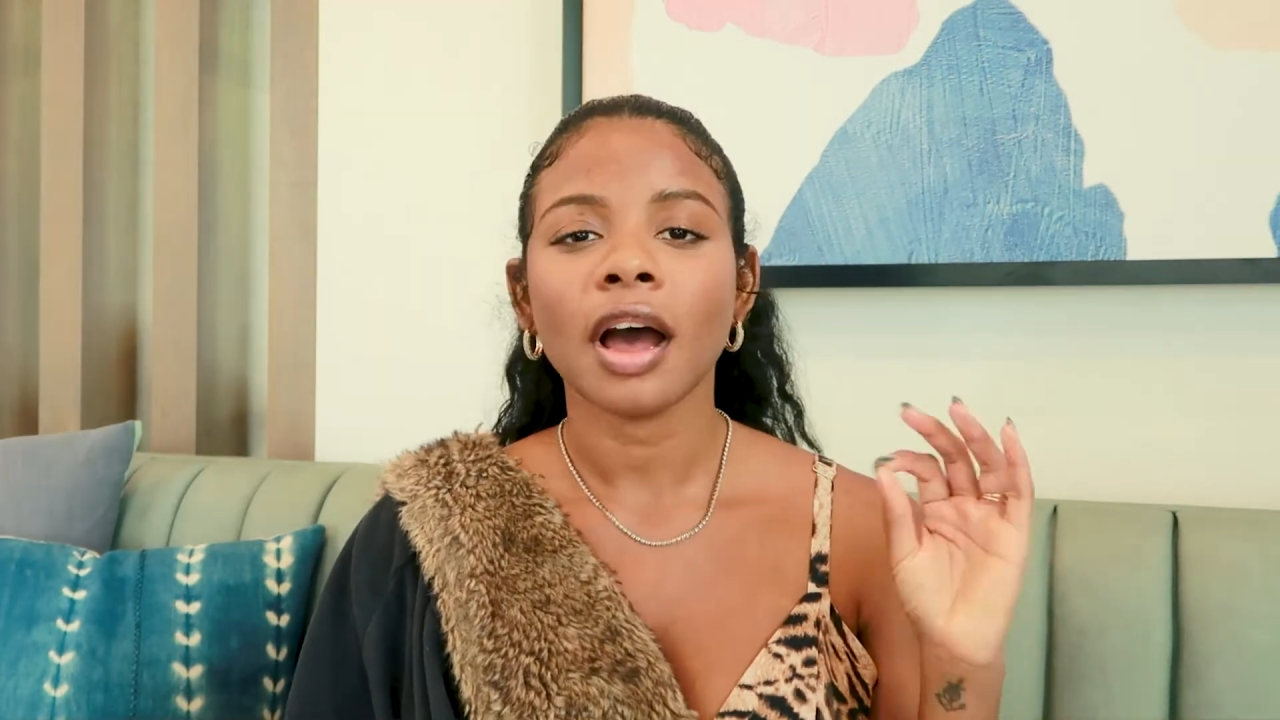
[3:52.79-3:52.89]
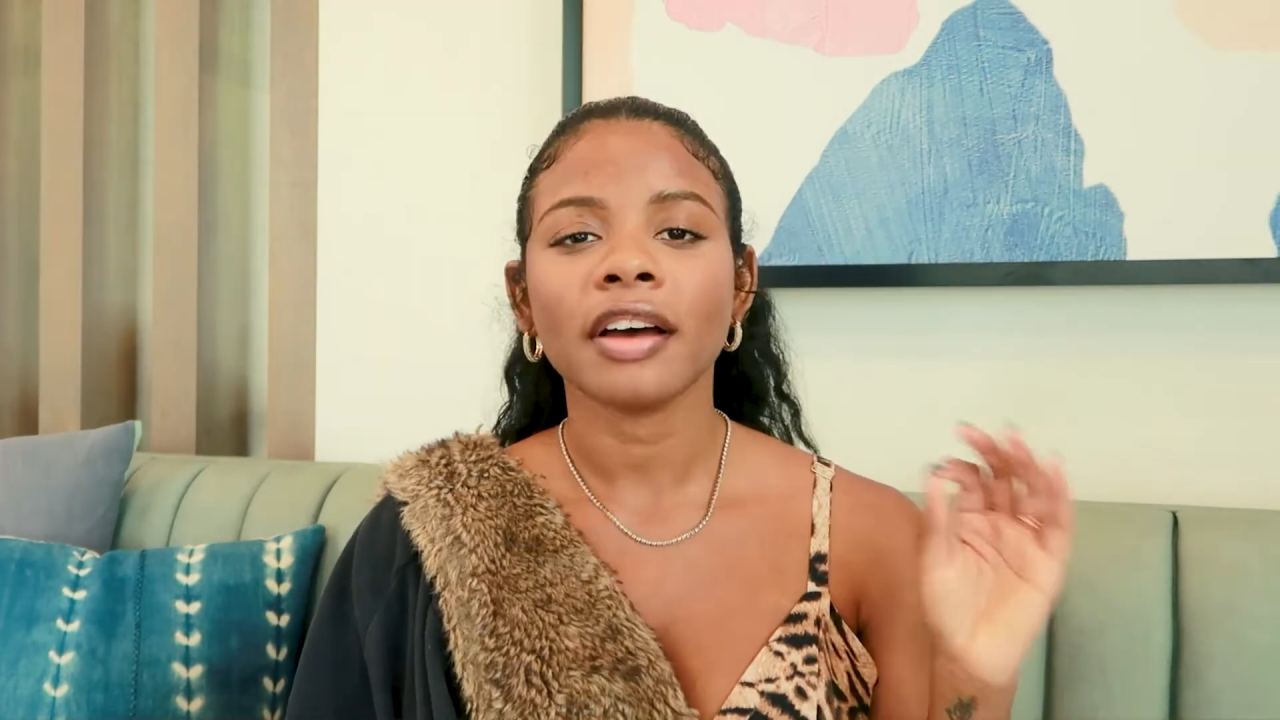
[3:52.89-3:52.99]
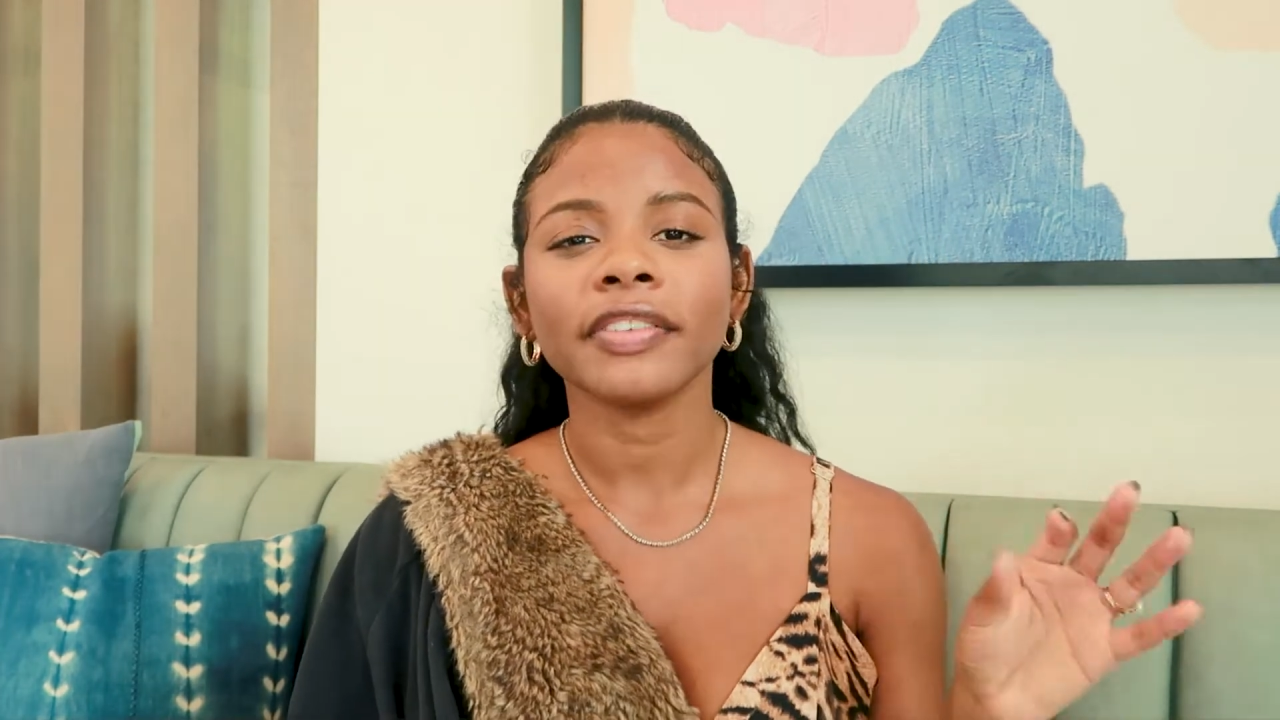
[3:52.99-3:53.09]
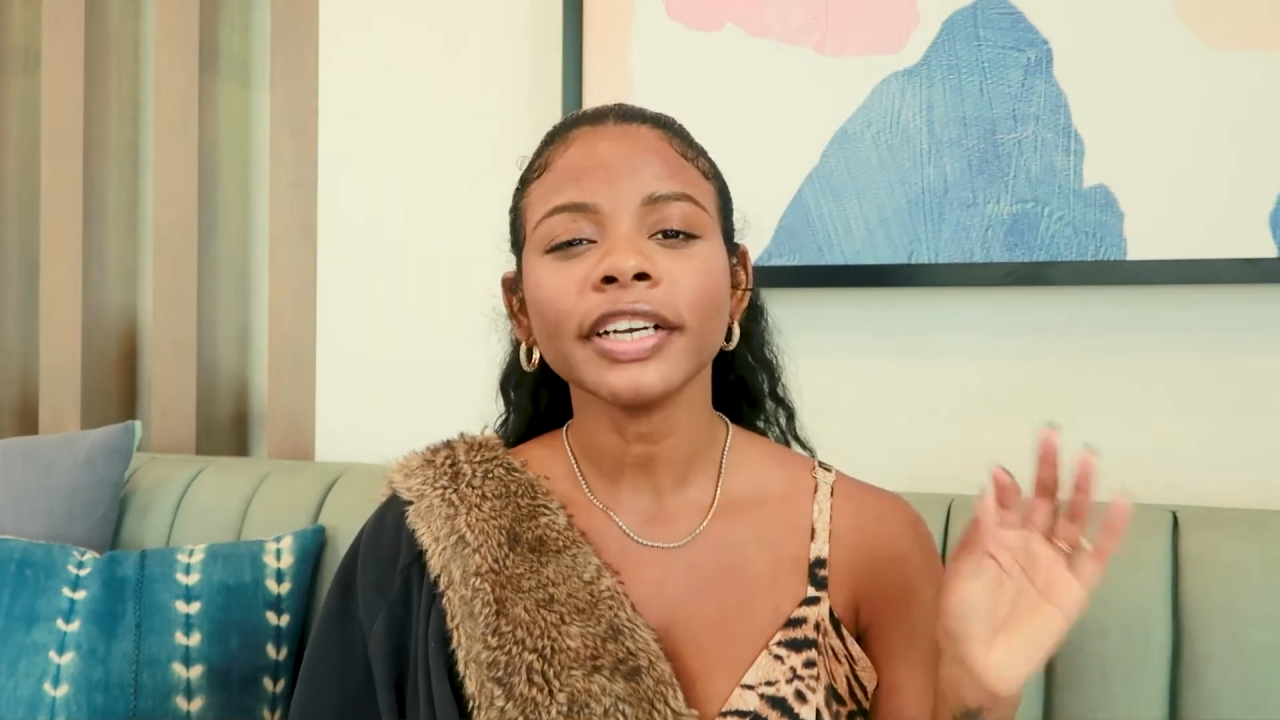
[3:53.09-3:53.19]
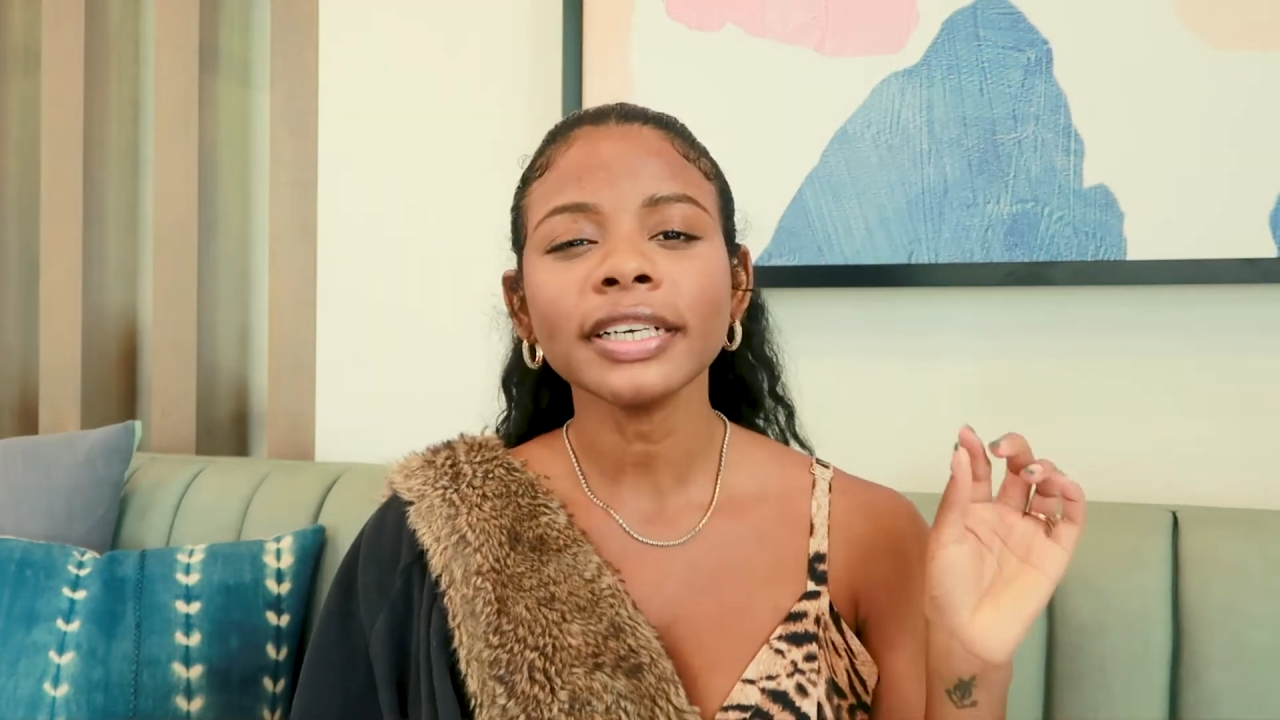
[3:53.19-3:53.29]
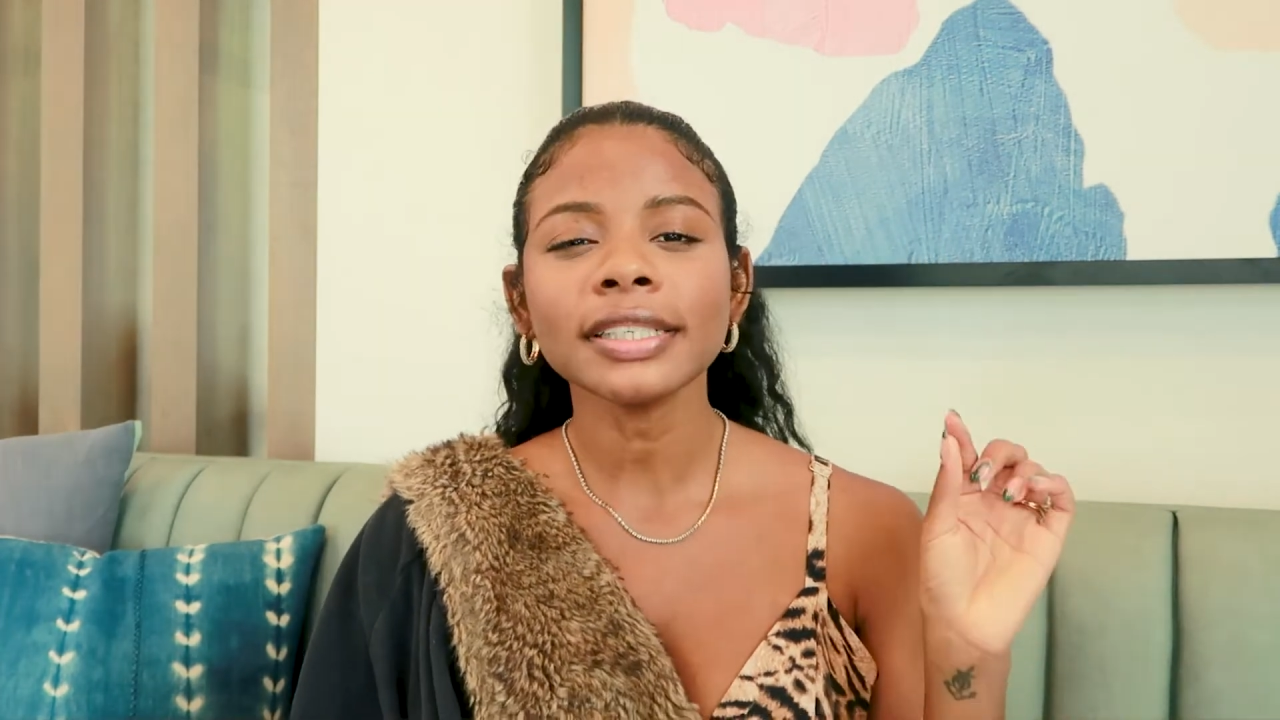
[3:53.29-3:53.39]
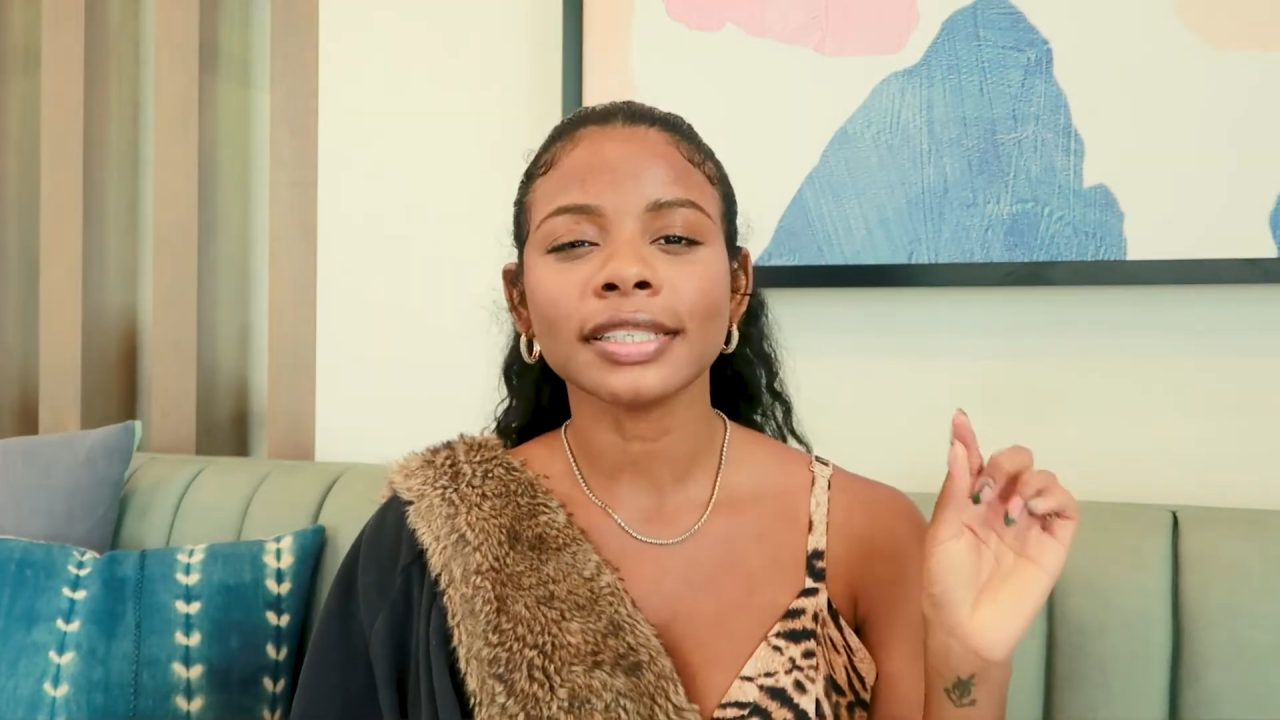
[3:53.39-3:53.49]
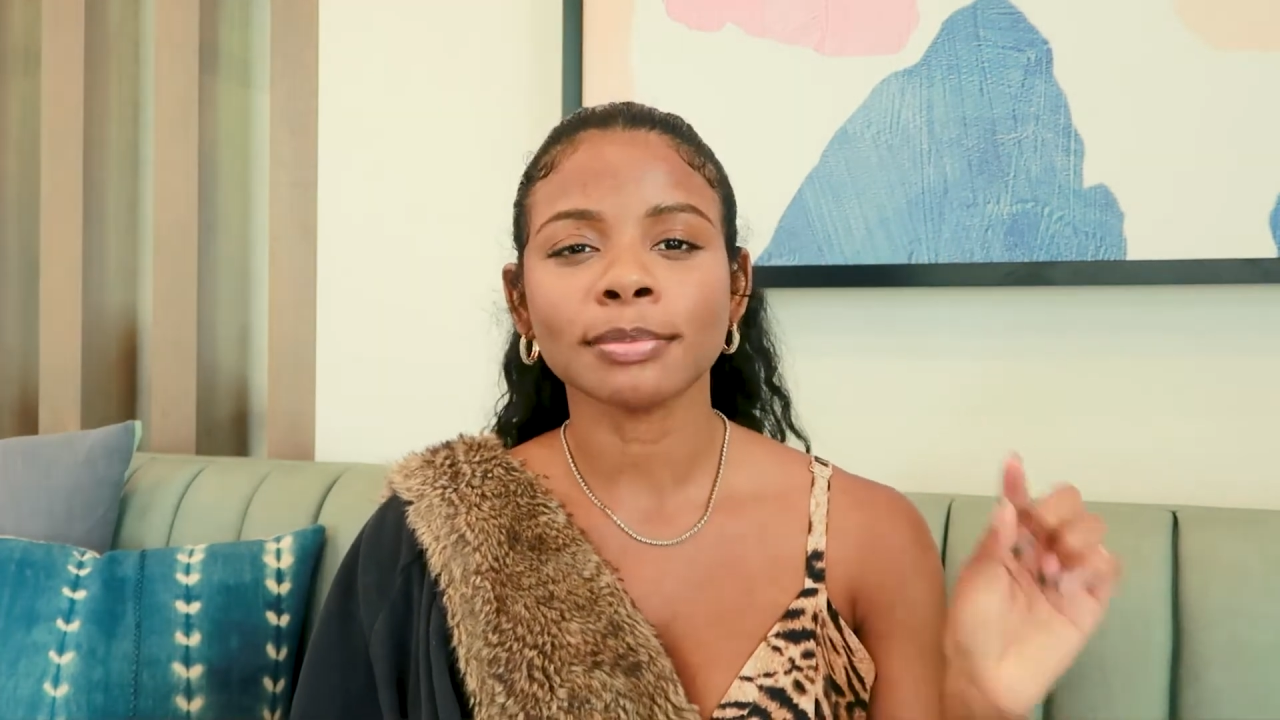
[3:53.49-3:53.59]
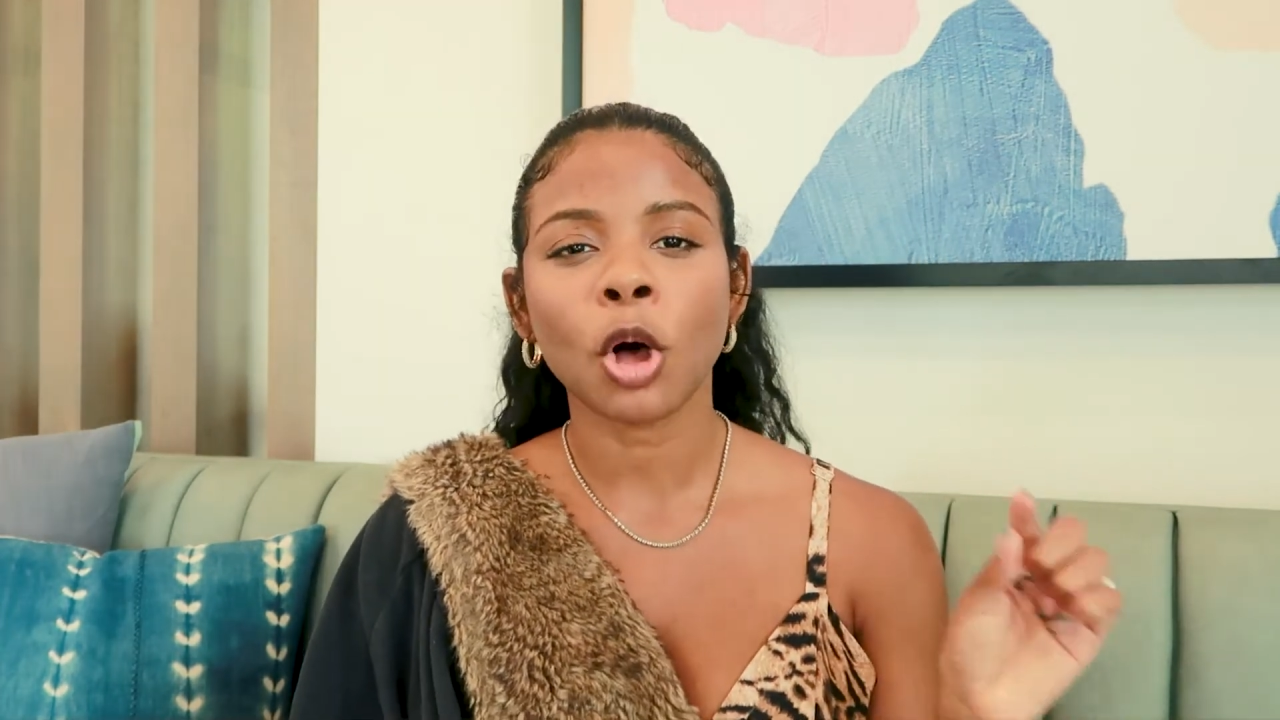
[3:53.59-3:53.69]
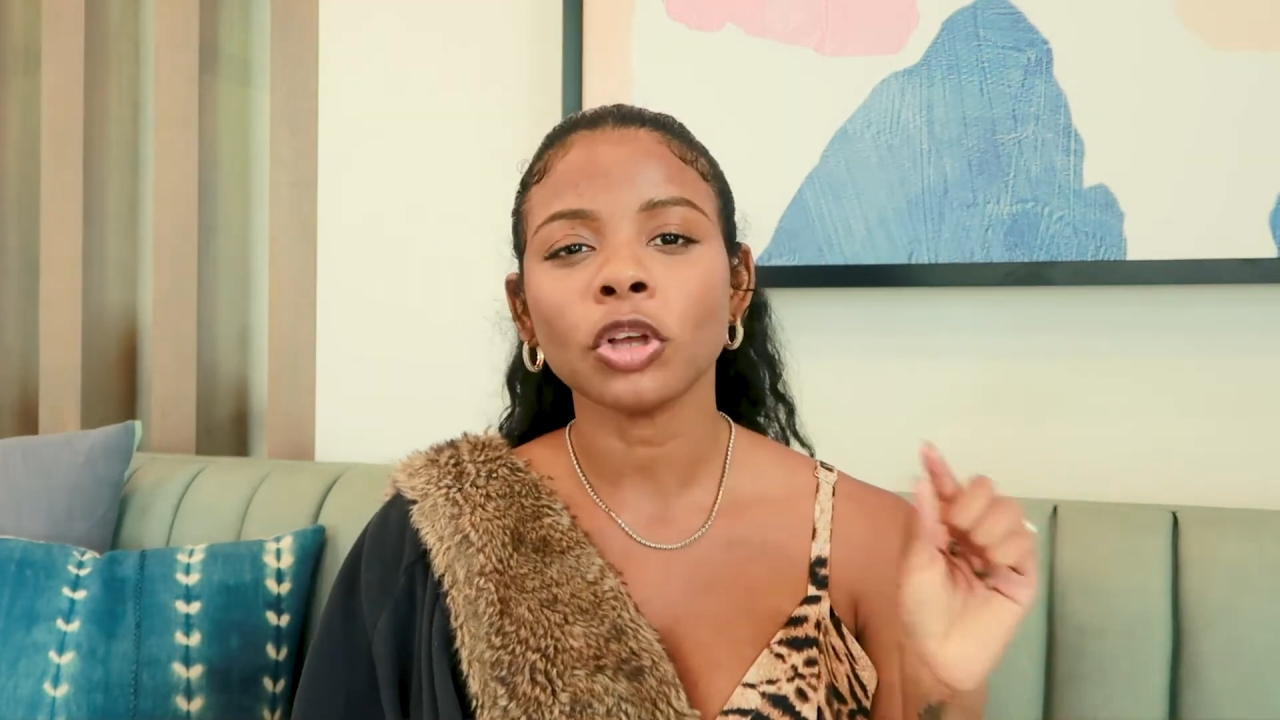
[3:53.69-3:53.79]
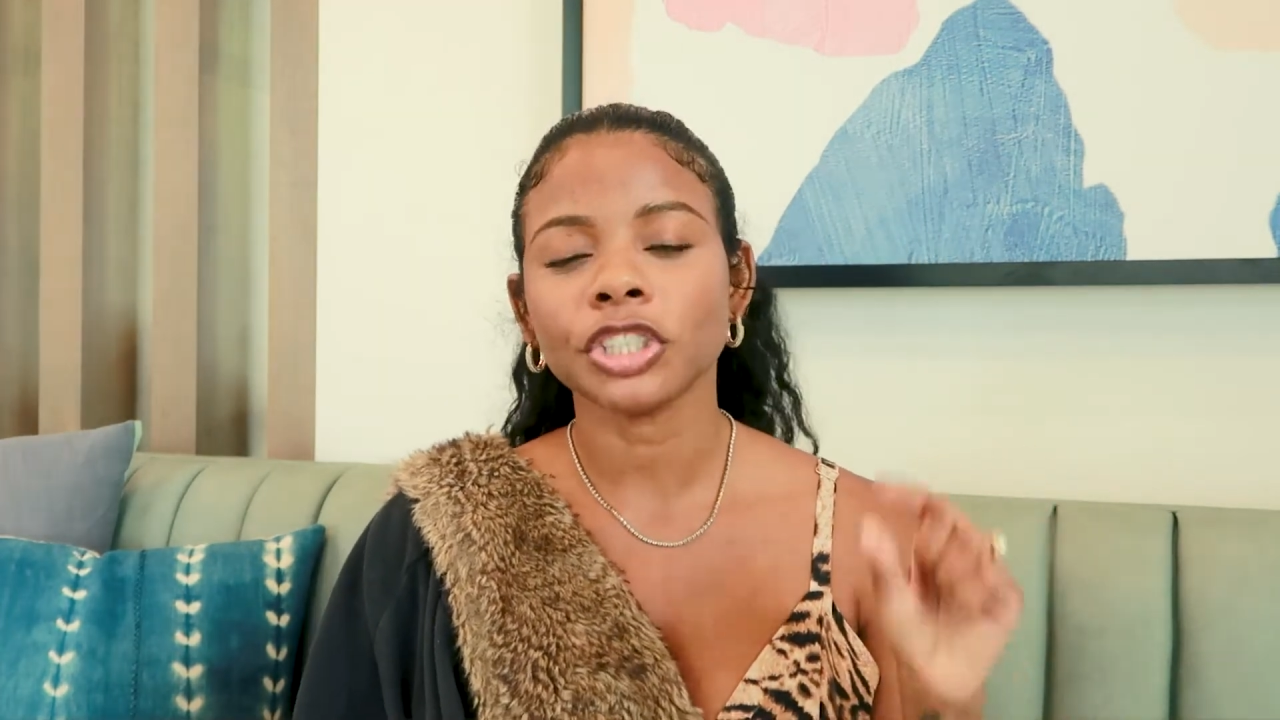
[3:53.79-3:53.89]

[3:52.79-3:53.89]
A very small